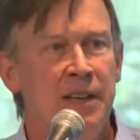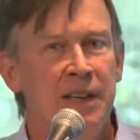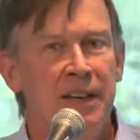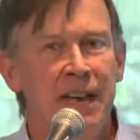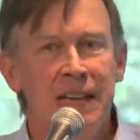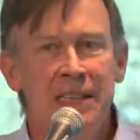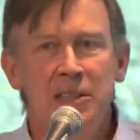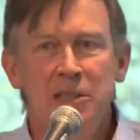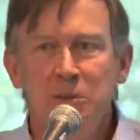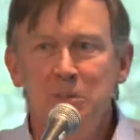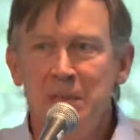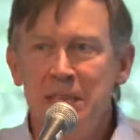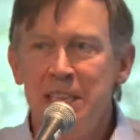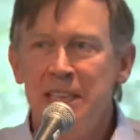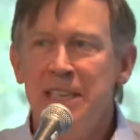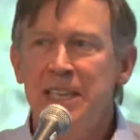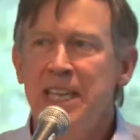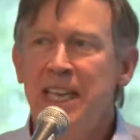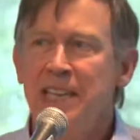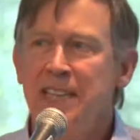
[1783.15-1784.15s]
And you
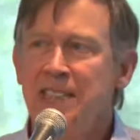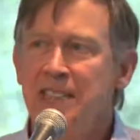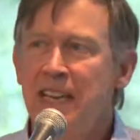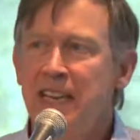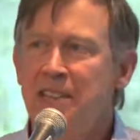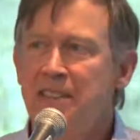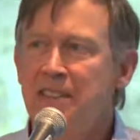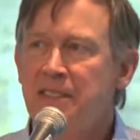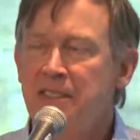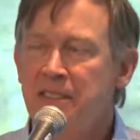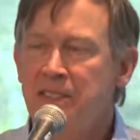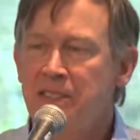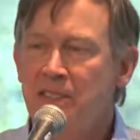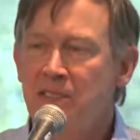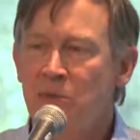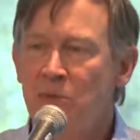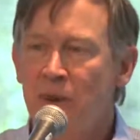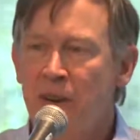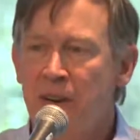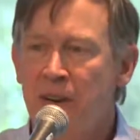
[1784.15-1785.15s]
begin to get a sense that this
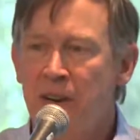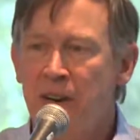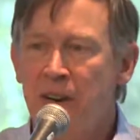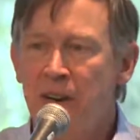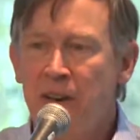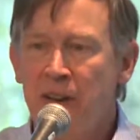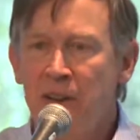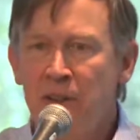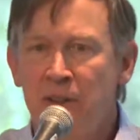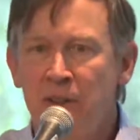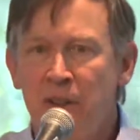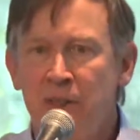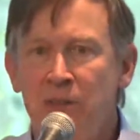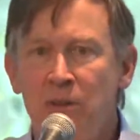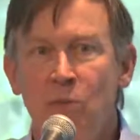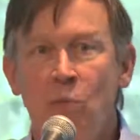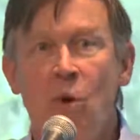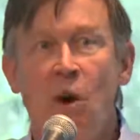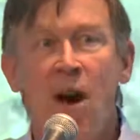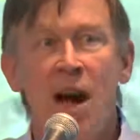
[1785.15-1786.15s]
is where the,
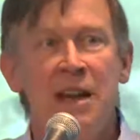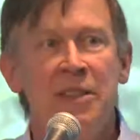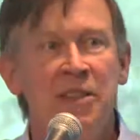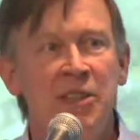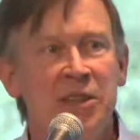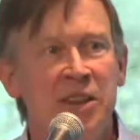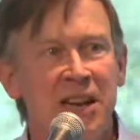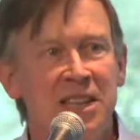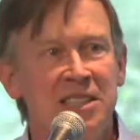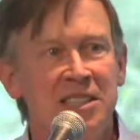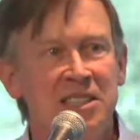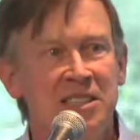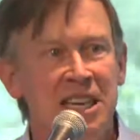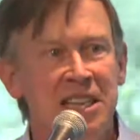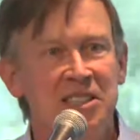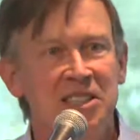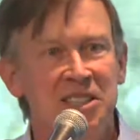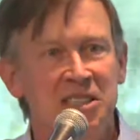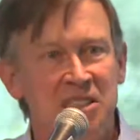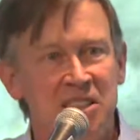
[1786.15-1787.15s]
why the United
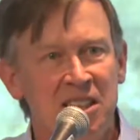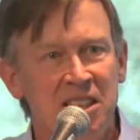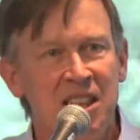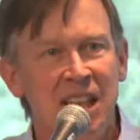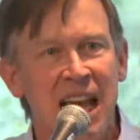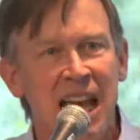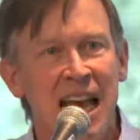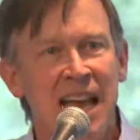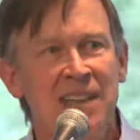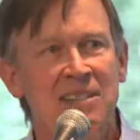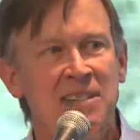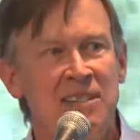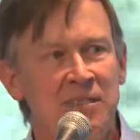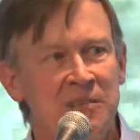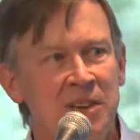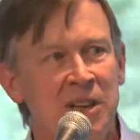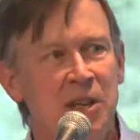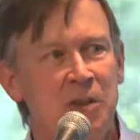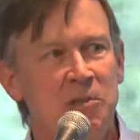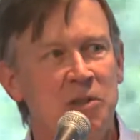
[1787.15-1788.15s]
States is the last
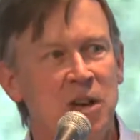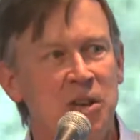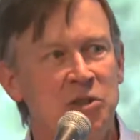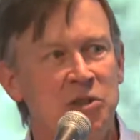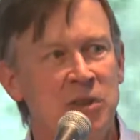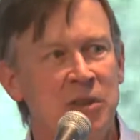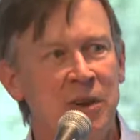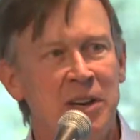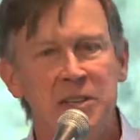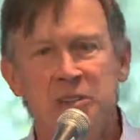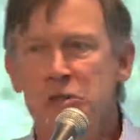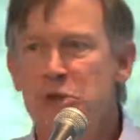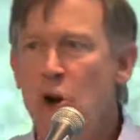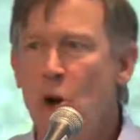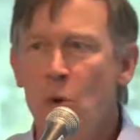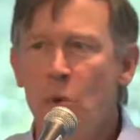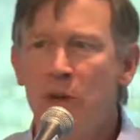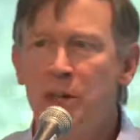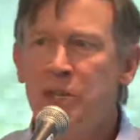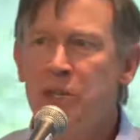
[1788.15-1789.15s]
developed country, right?
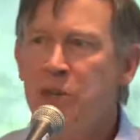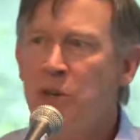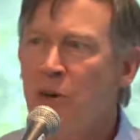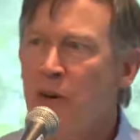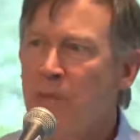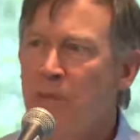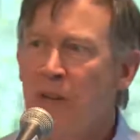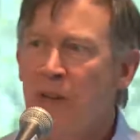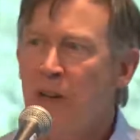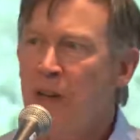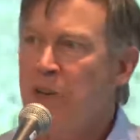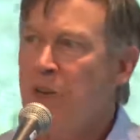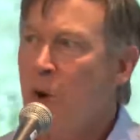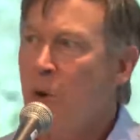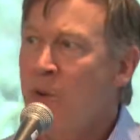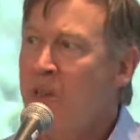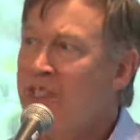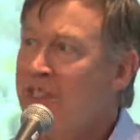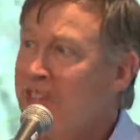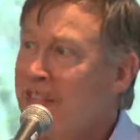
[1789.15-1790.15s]
No one in Europe, no
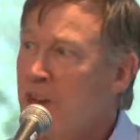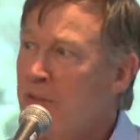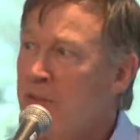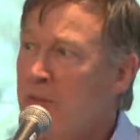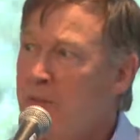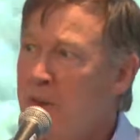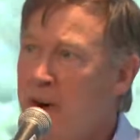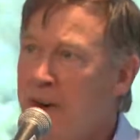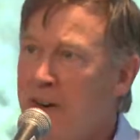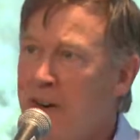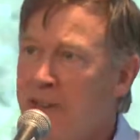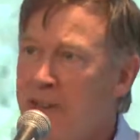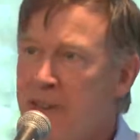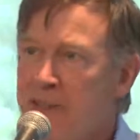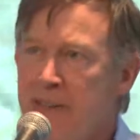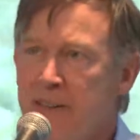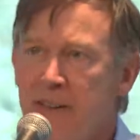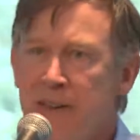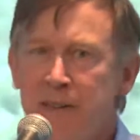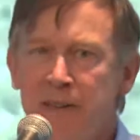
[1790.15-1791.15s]
one in South
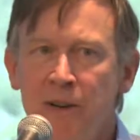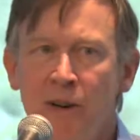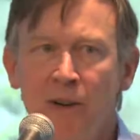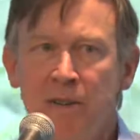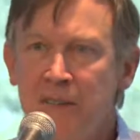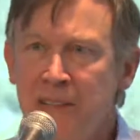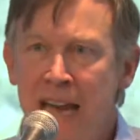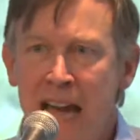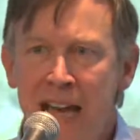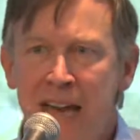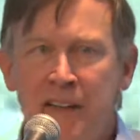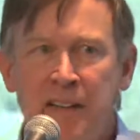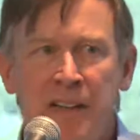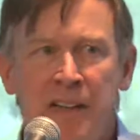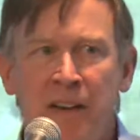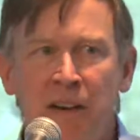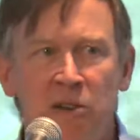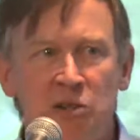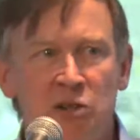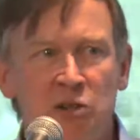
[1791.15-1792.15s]
America, no,
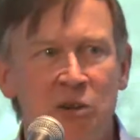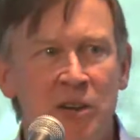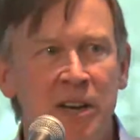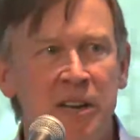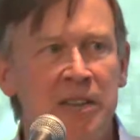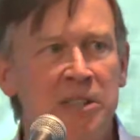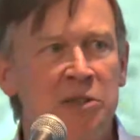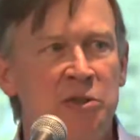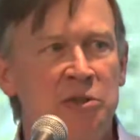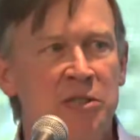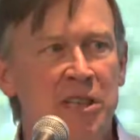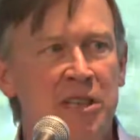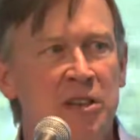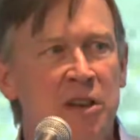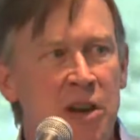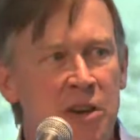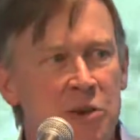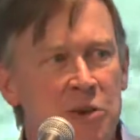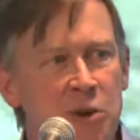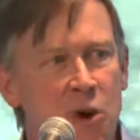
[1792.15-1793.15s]
Canada, Australia, New
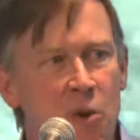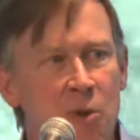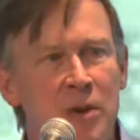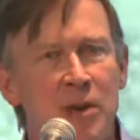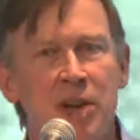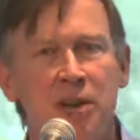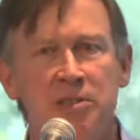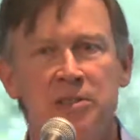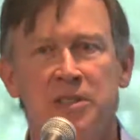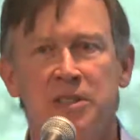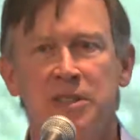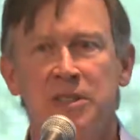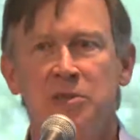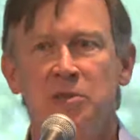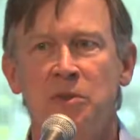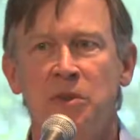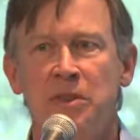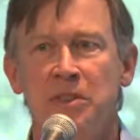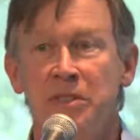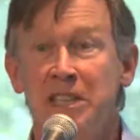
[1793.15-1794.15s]
Zealand, no one else is
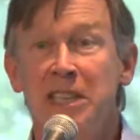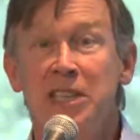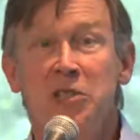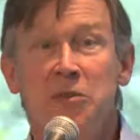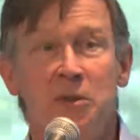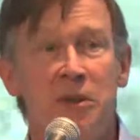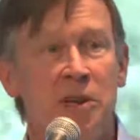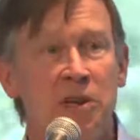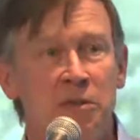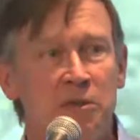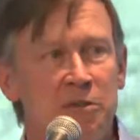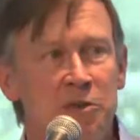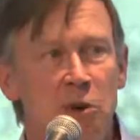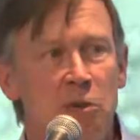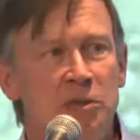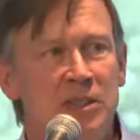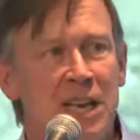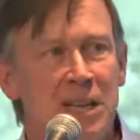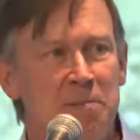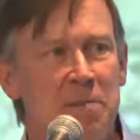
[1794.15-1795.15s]
doing it. Israel,
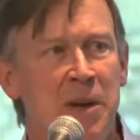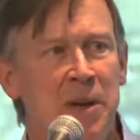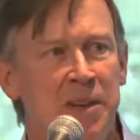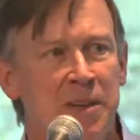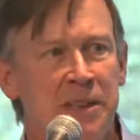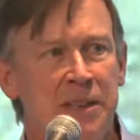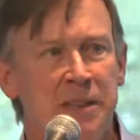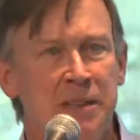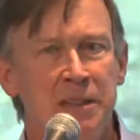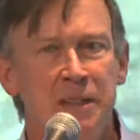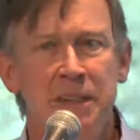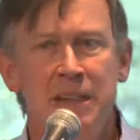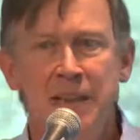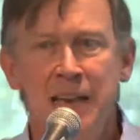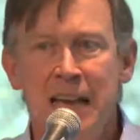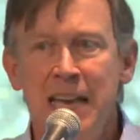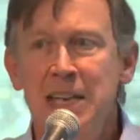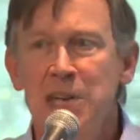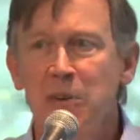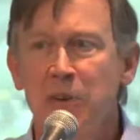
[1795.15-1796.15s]
no death penalty
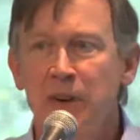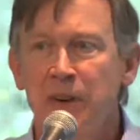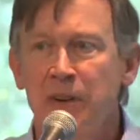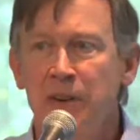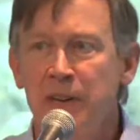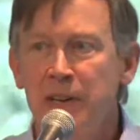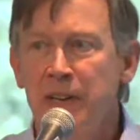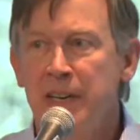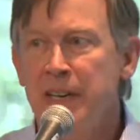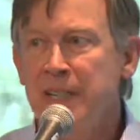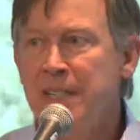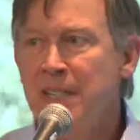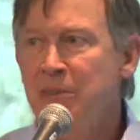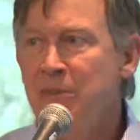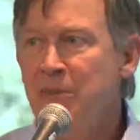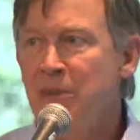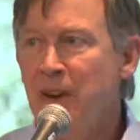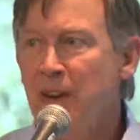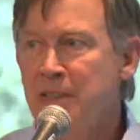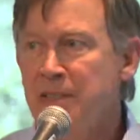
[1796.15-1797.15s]
anywhere except
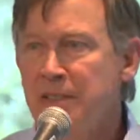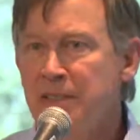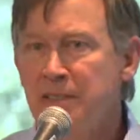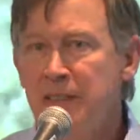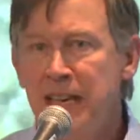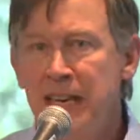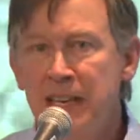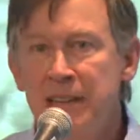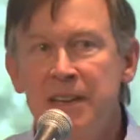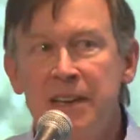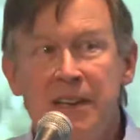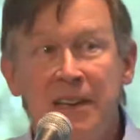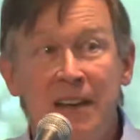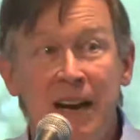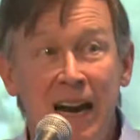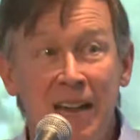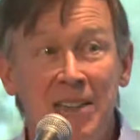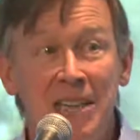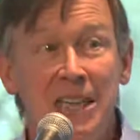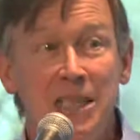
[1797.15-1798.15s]
for us. And
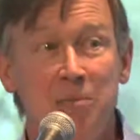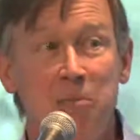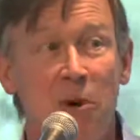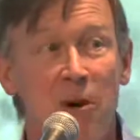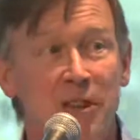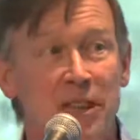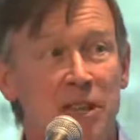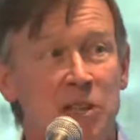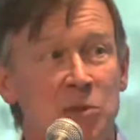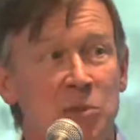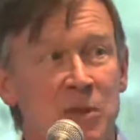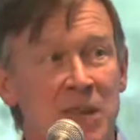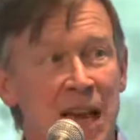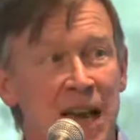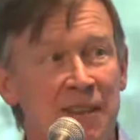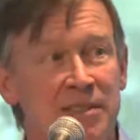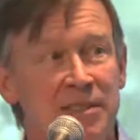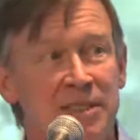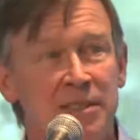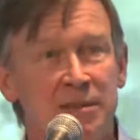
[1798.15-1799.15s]
I think it's partly because we
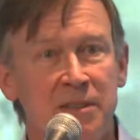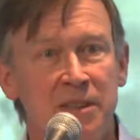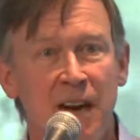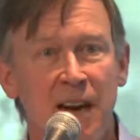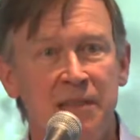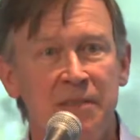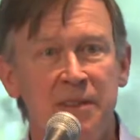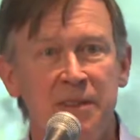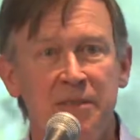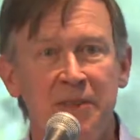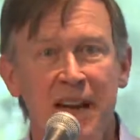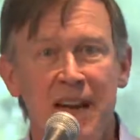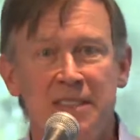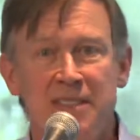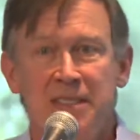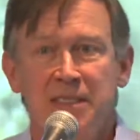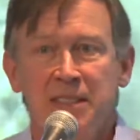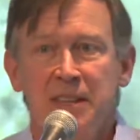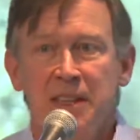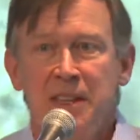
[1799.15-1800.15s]
haven't gotten the
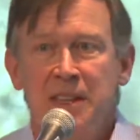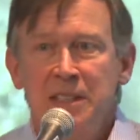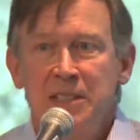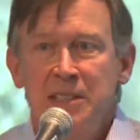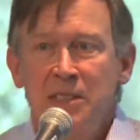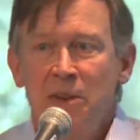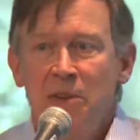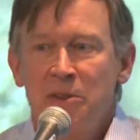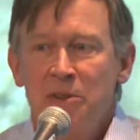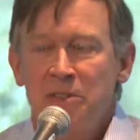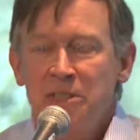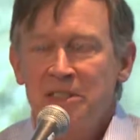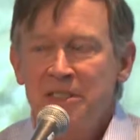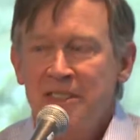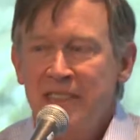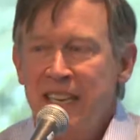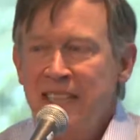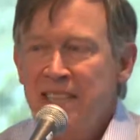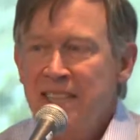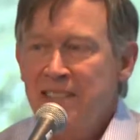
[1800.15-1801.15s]
facts. It, you know, there's a
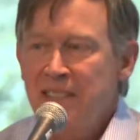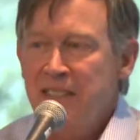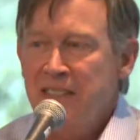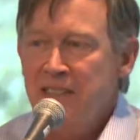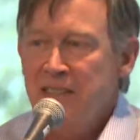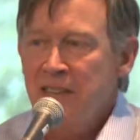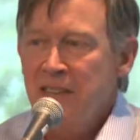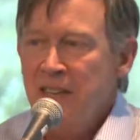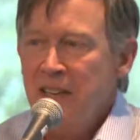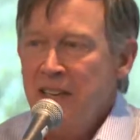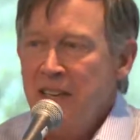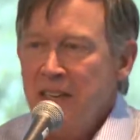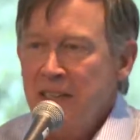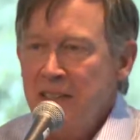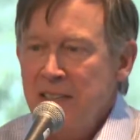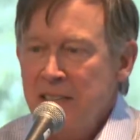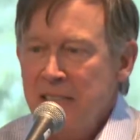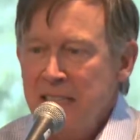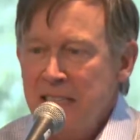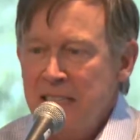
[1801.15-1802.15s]
sense that it,
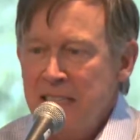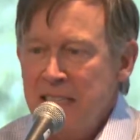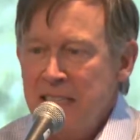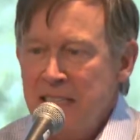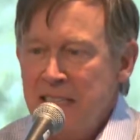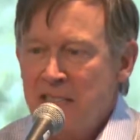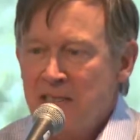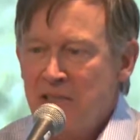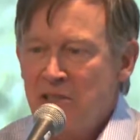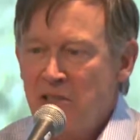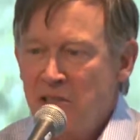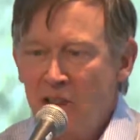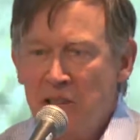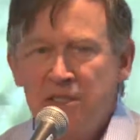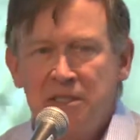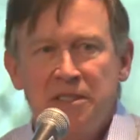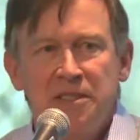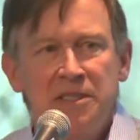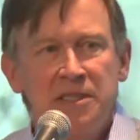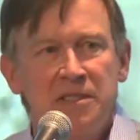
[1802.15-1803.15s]
it, it's
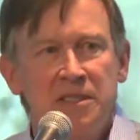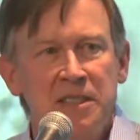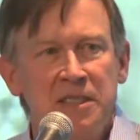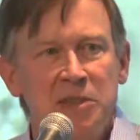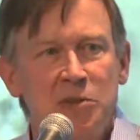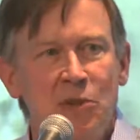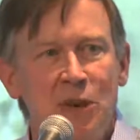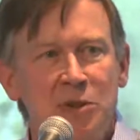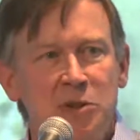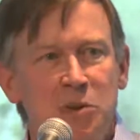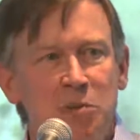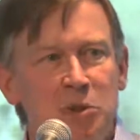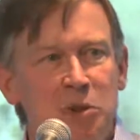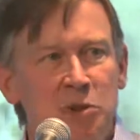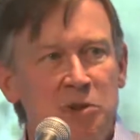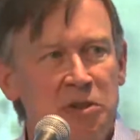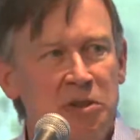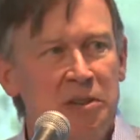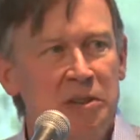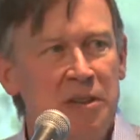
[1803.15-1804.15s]
justice and it's
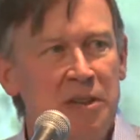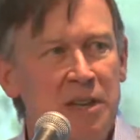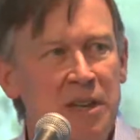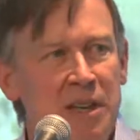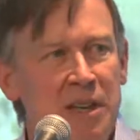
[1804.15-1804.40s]
retribution.